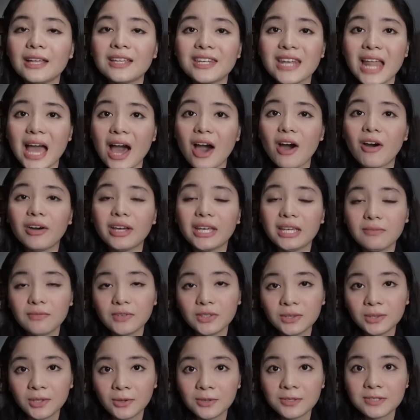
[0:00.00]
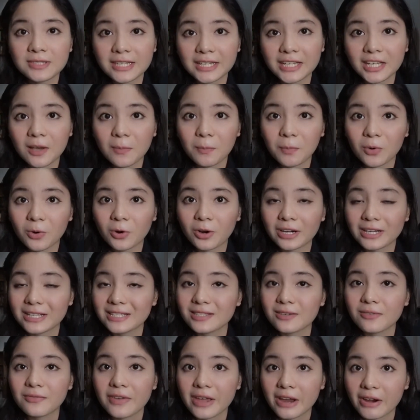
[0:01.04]
Now, even though Singapore
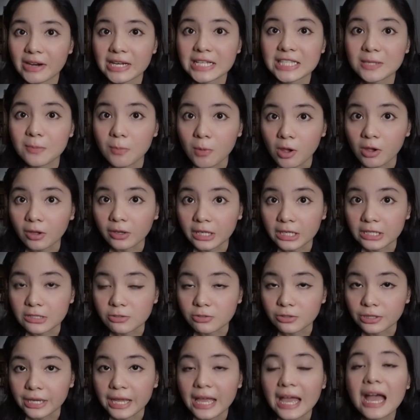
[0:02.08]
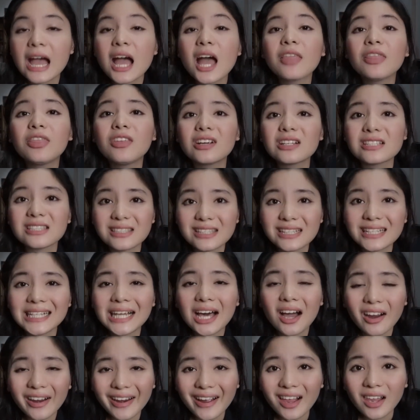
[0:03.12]
is a very small country, there still
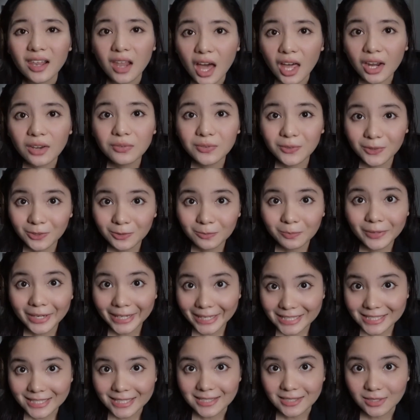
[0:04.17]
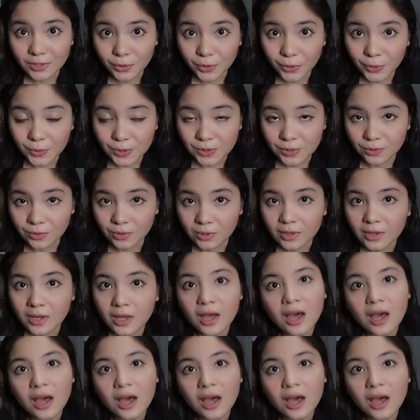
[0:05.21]
are a lot of good places to go to.